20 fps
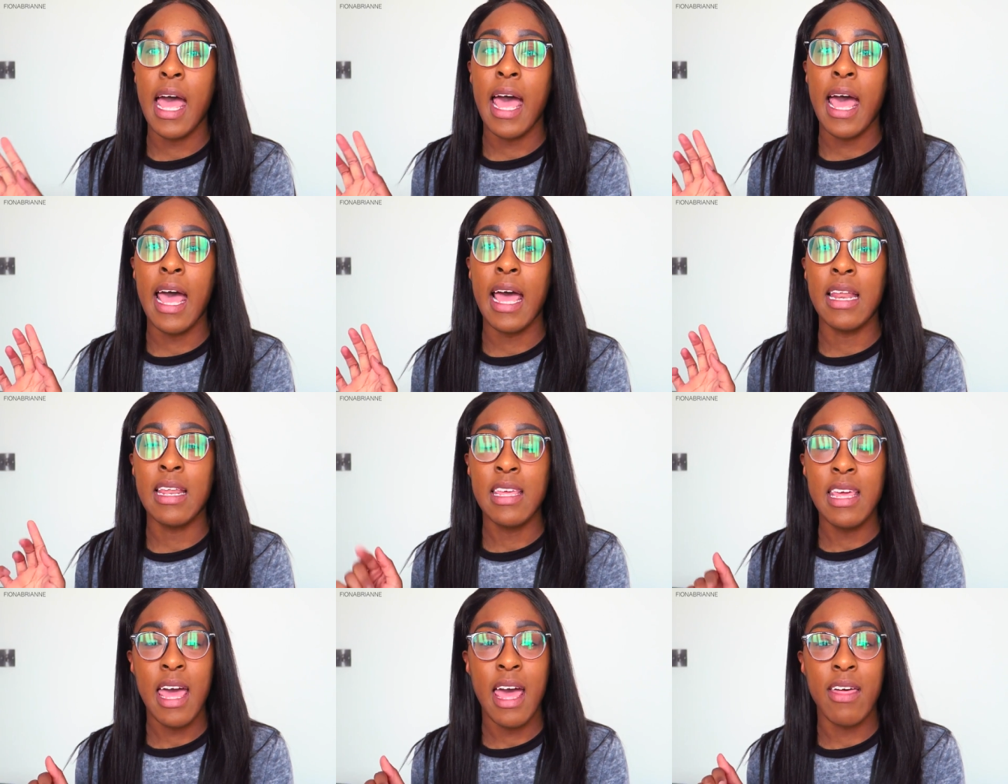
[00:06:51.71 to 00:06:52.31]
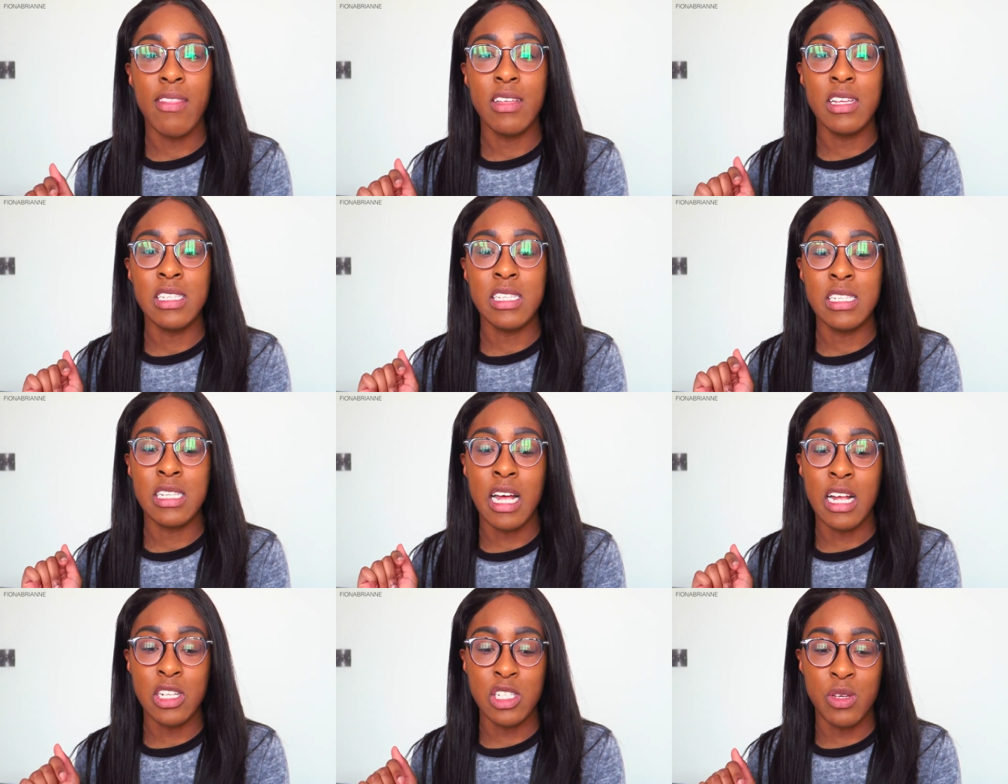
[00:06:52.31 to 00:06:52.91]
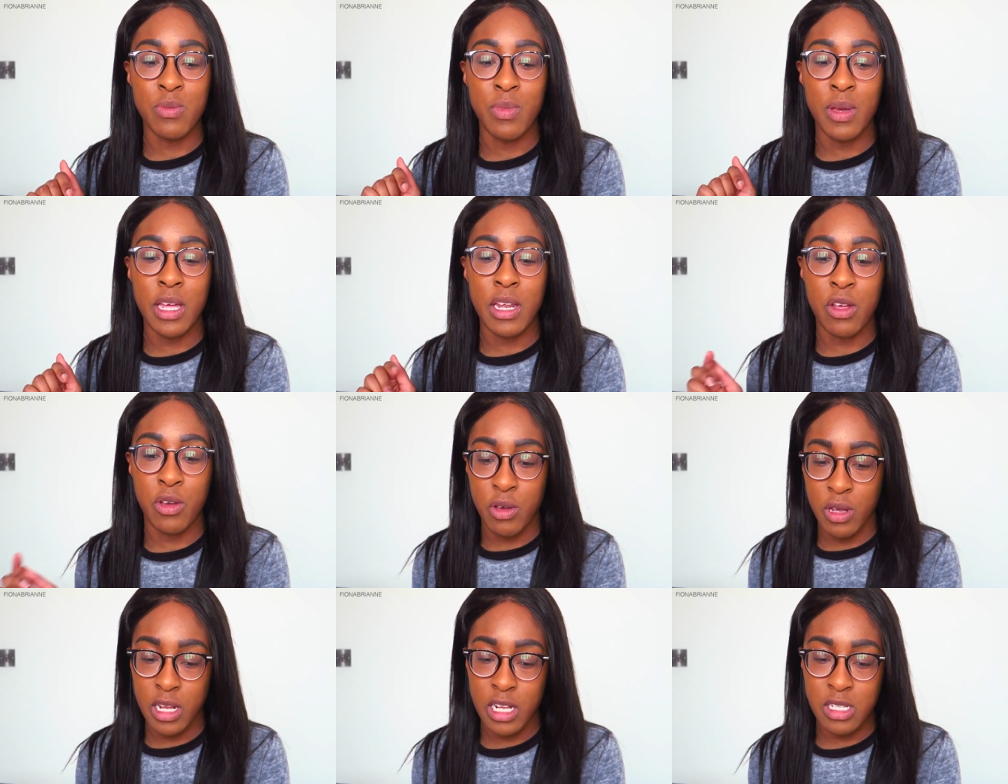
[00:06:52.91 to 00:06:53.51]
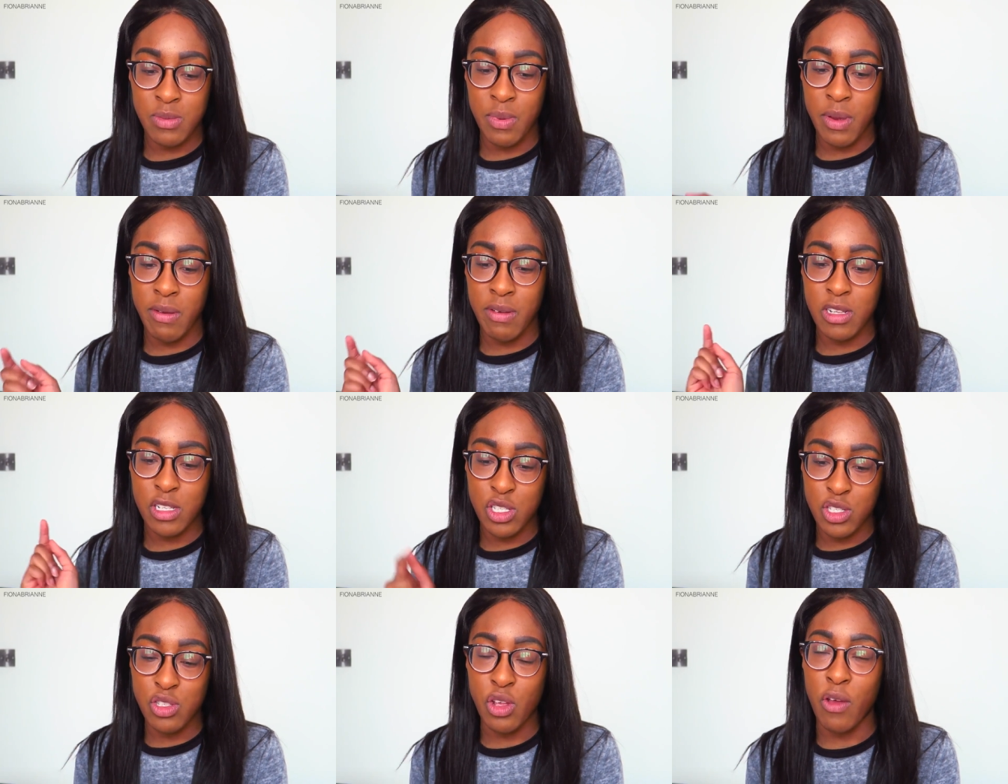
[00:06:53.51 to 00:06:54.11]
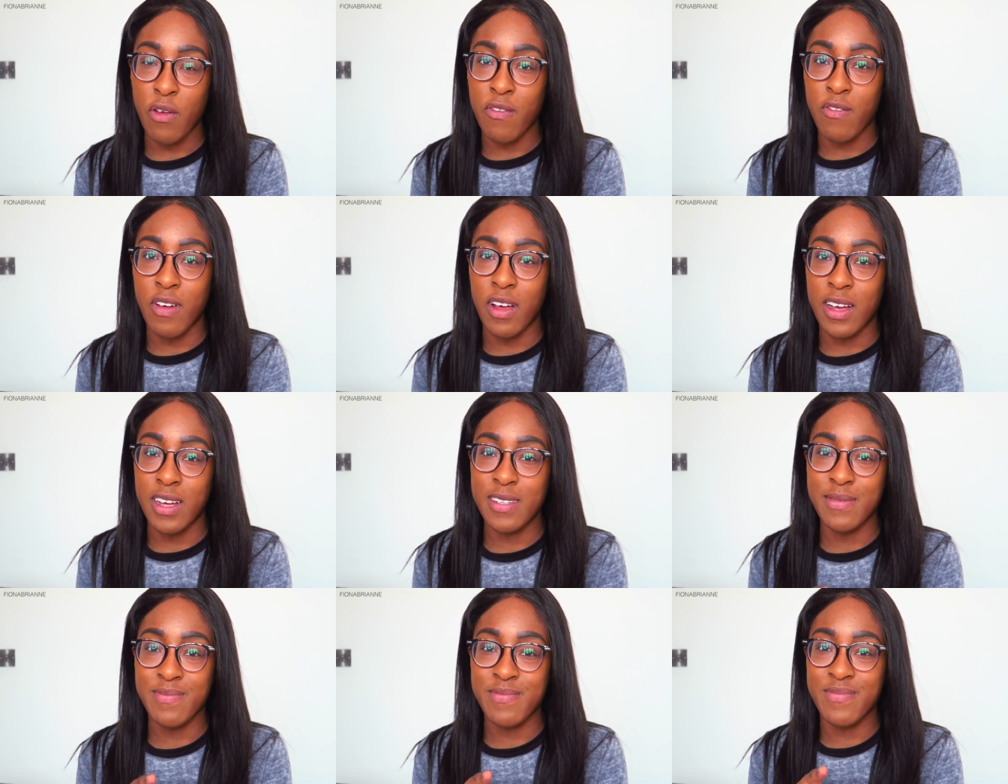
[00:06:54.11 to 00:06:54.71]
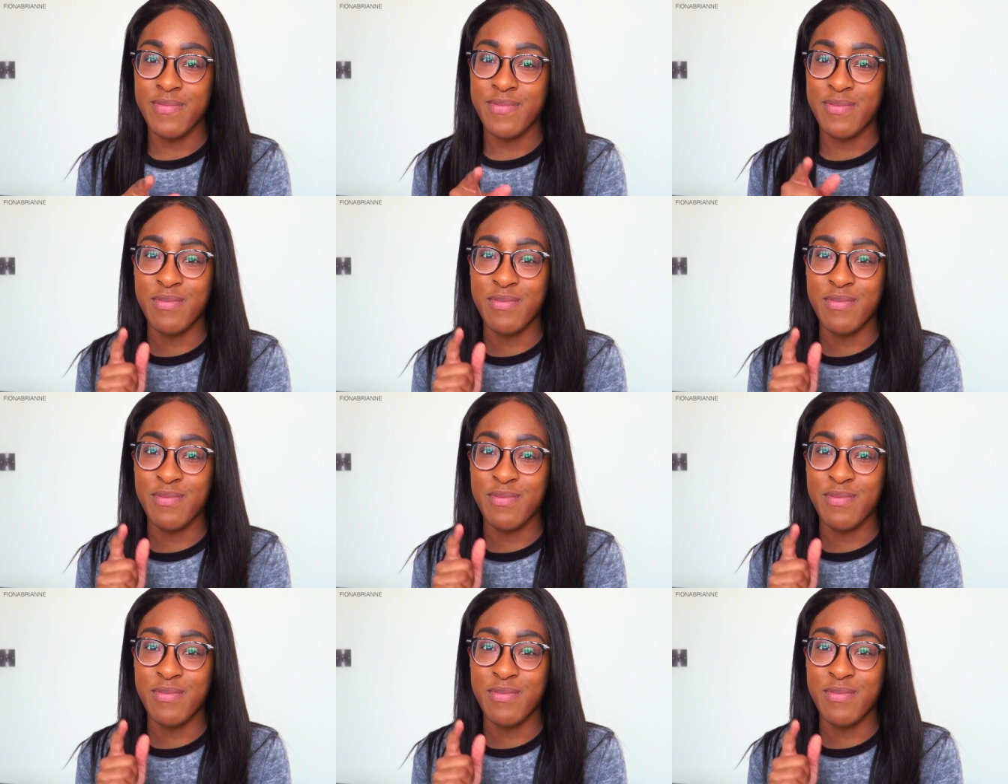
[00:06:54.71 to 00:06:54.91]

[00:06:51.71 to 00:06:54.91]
And yeah, this has actually been a good experience so far.